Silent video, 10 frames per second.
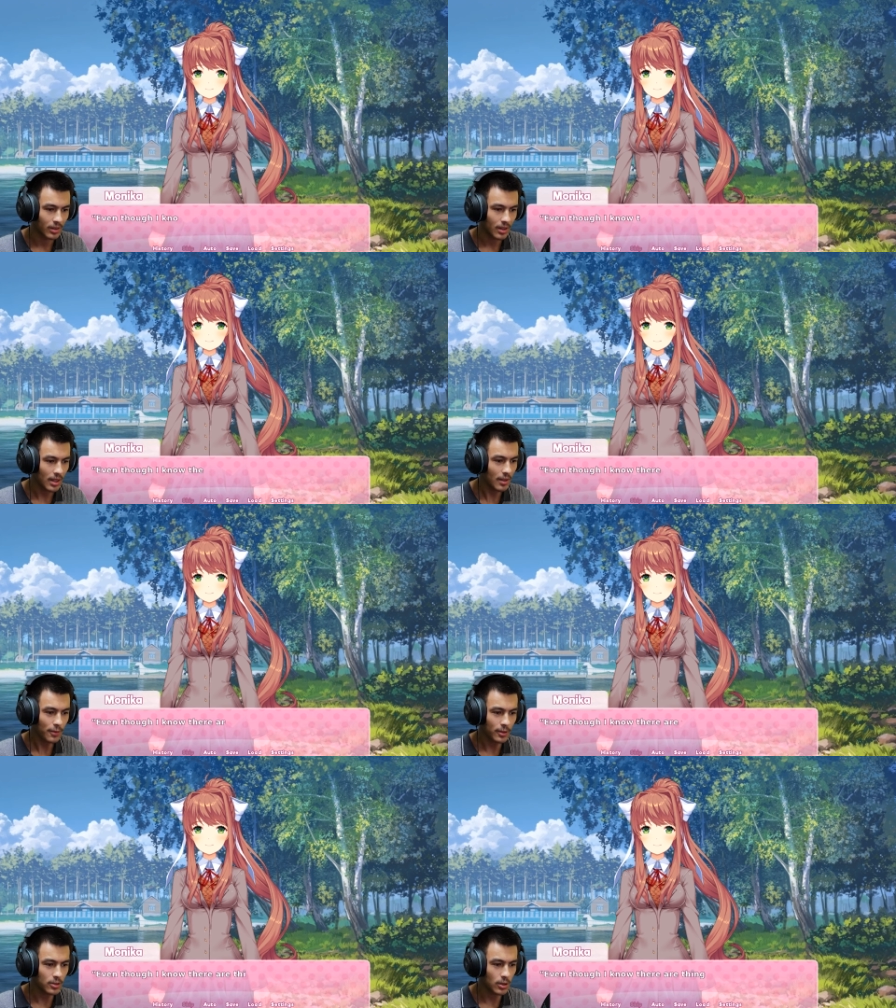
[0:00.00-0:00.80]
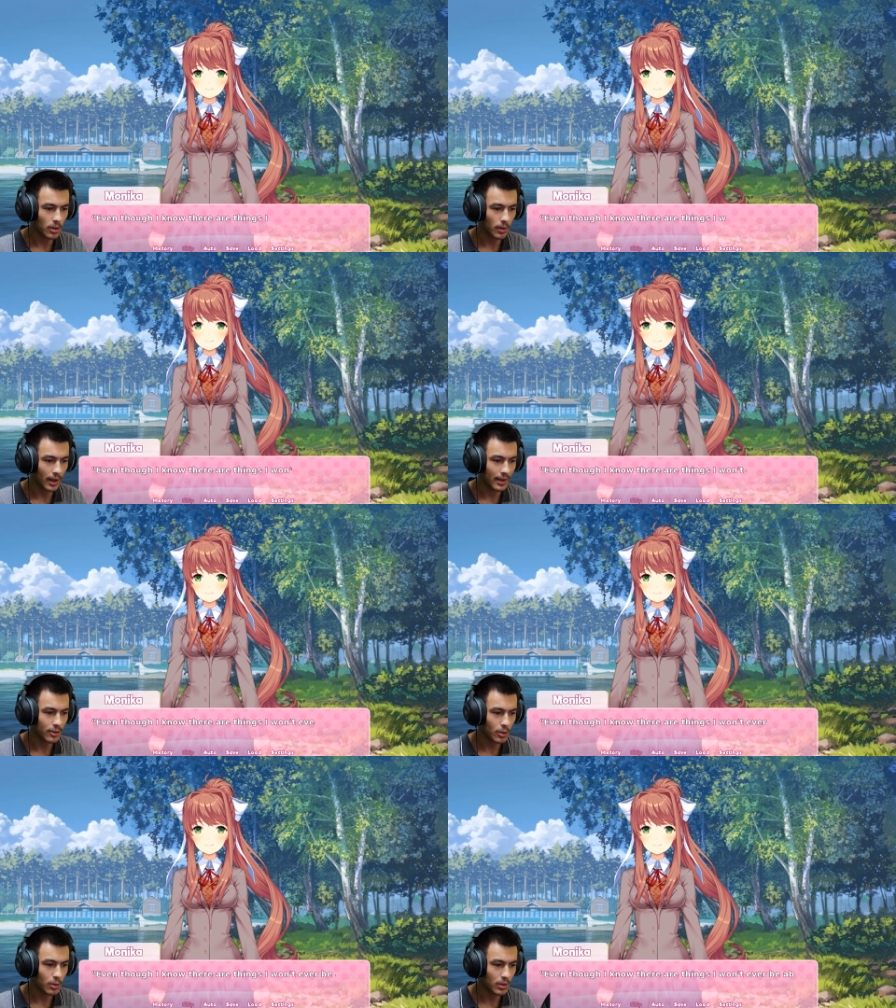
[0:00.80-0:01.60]
Even though I
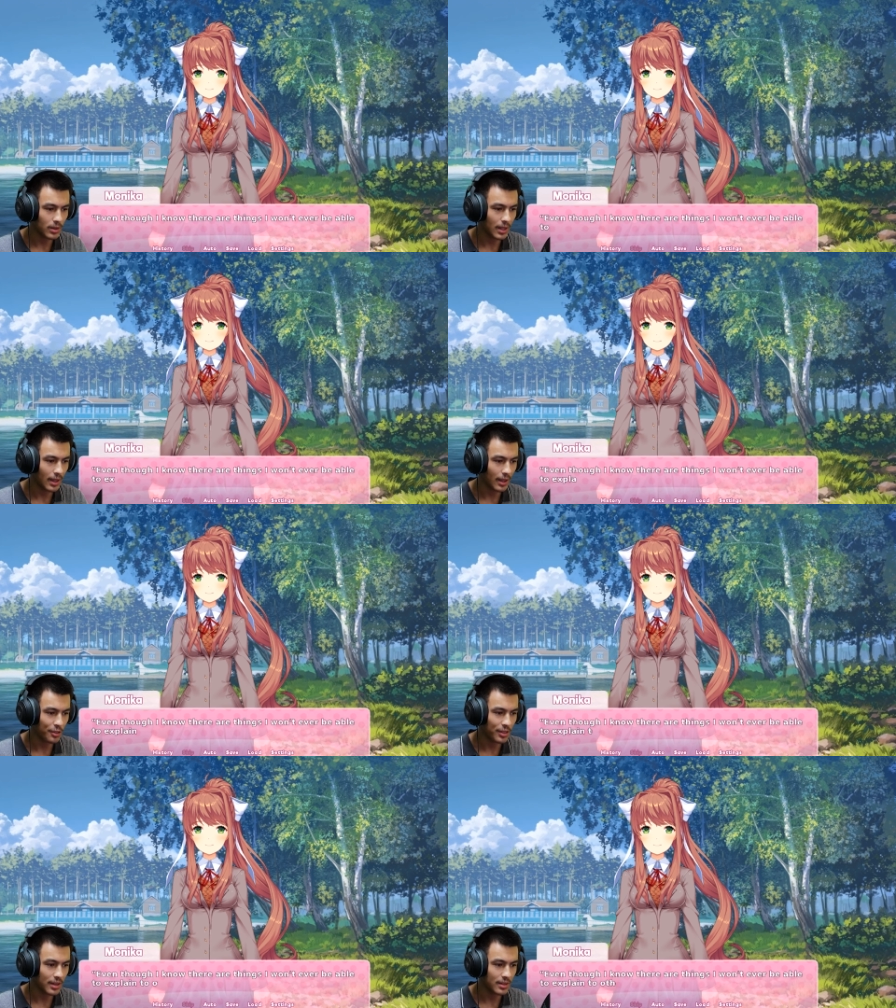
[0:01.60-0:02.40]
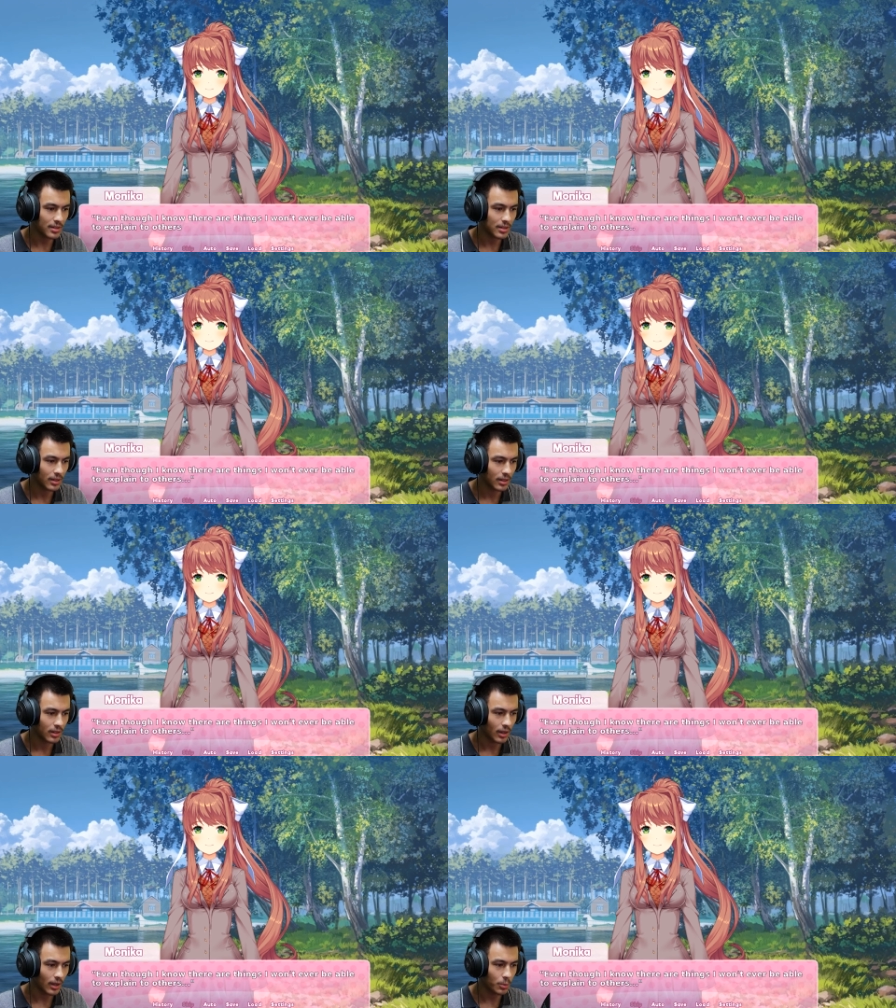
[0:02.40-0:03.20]
know there are things
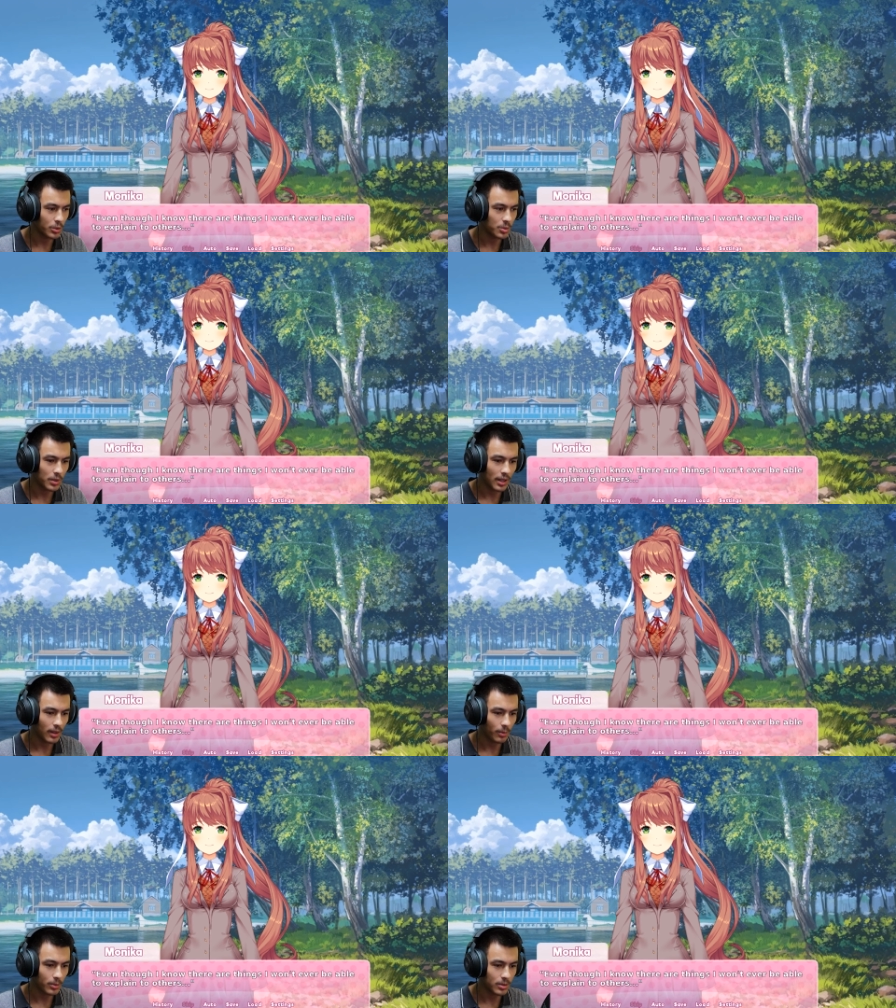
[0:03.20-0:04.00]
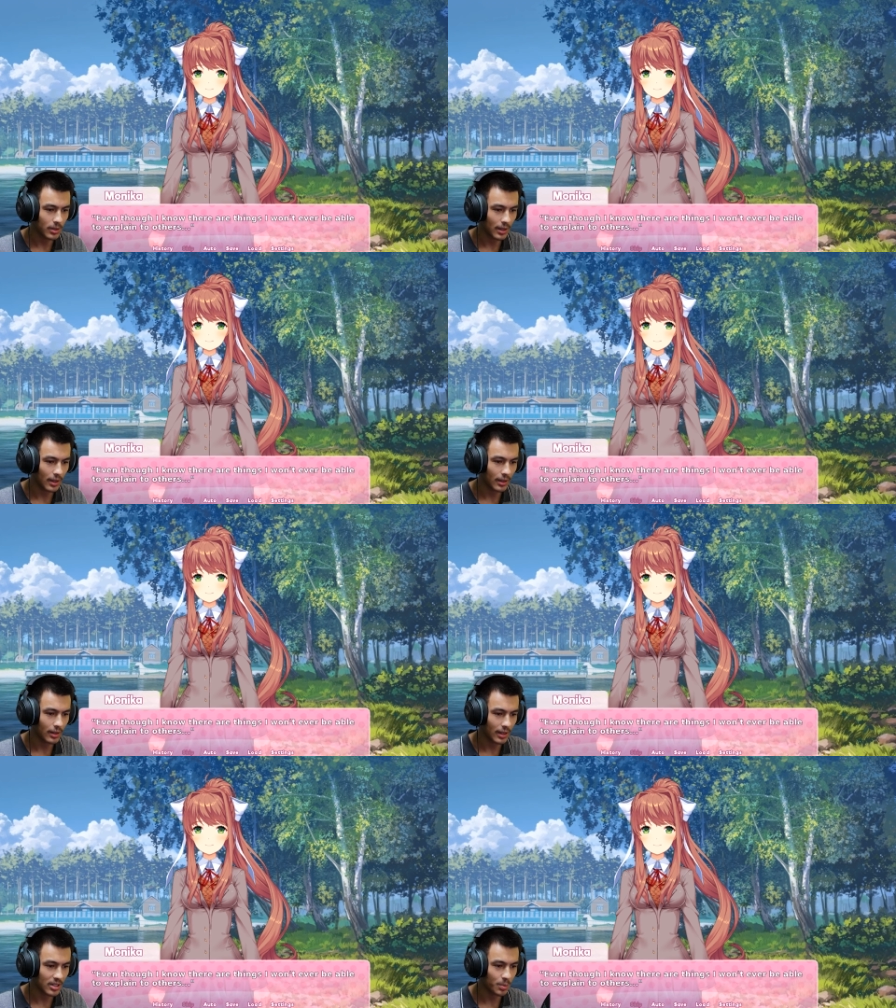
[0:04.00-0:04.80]
I won't be able to
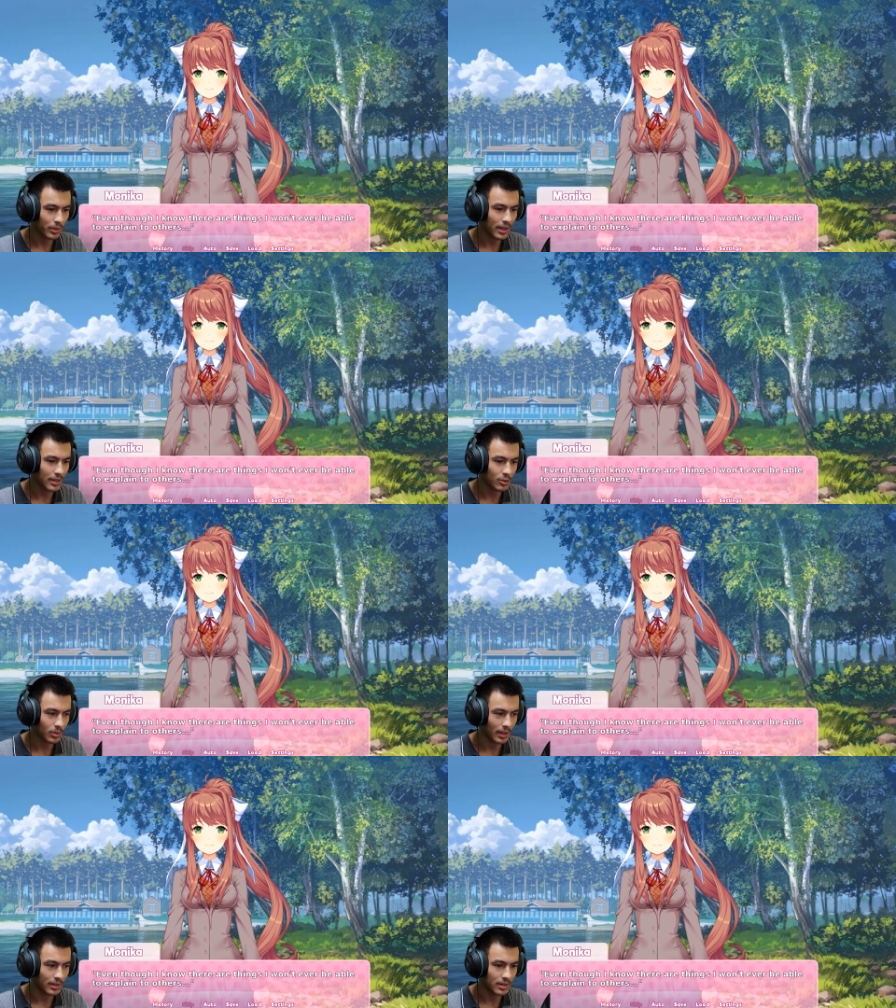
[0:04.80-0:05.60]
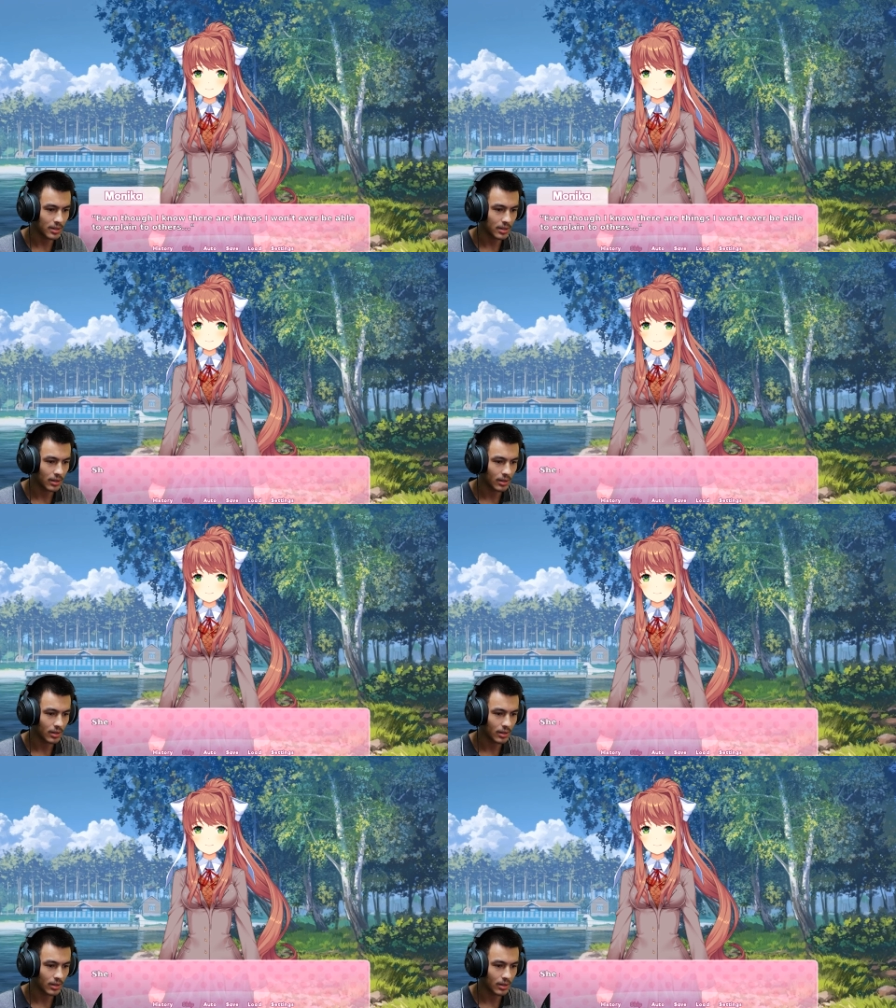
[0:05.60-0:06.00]
explain to others.